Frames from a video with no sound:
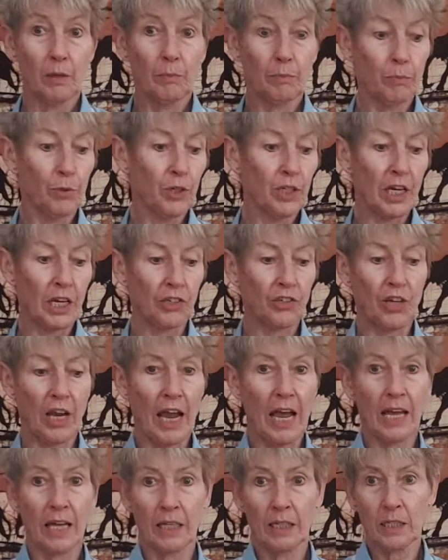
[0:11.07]
protect your
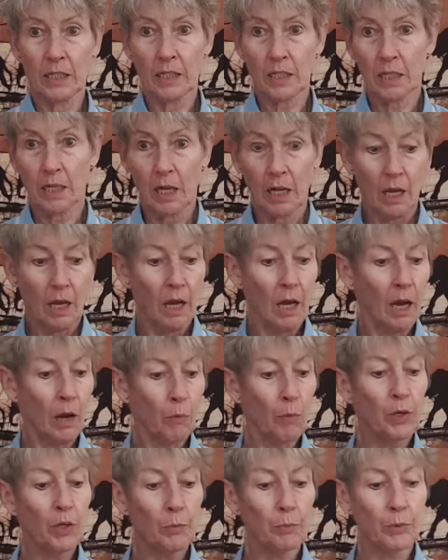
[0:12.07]
hands.
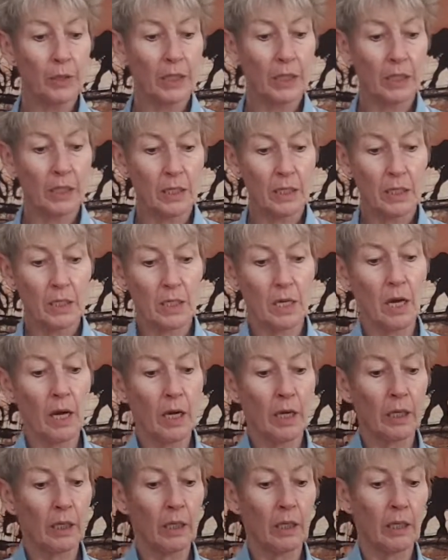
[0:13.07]
When you bring it
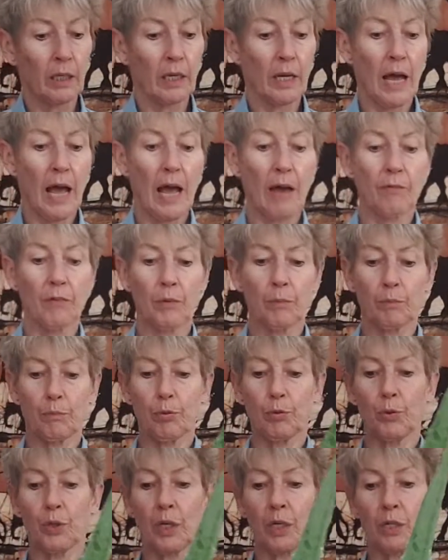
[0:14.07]
inside, have it
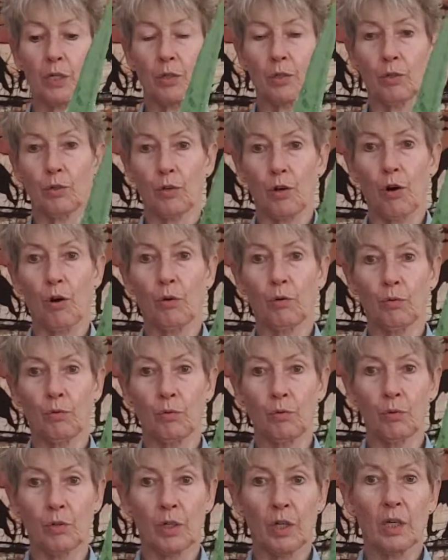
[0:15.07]
put into
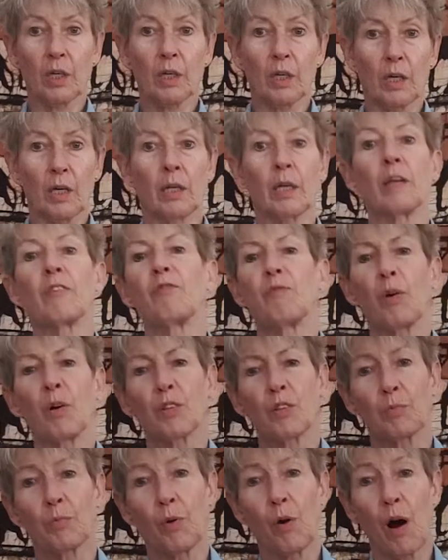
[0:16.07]
cold and if
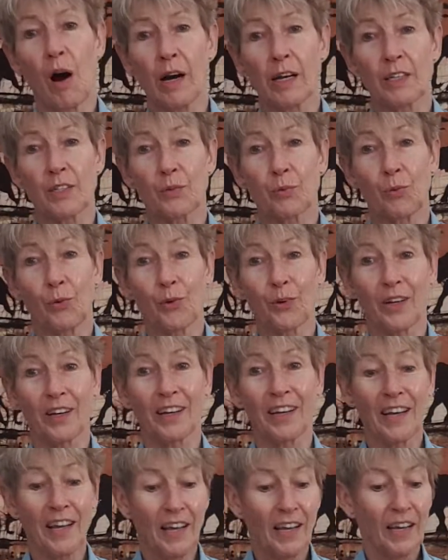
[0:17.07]
possible iced water.
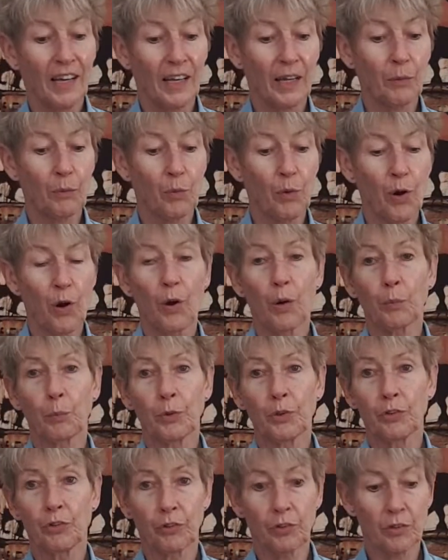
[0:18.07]
It will help
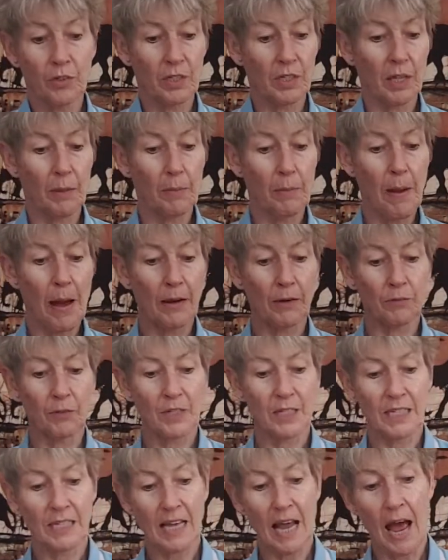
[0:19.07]
reduce the amount of
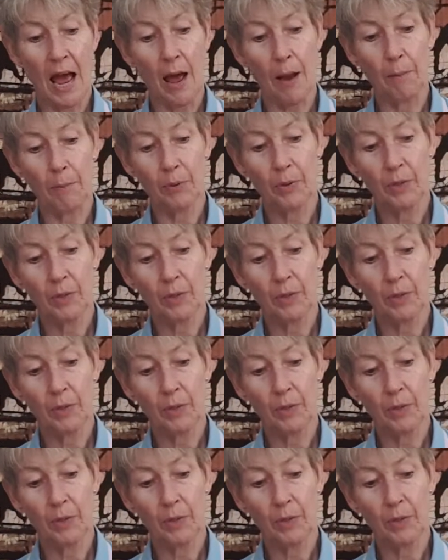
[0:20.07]
sap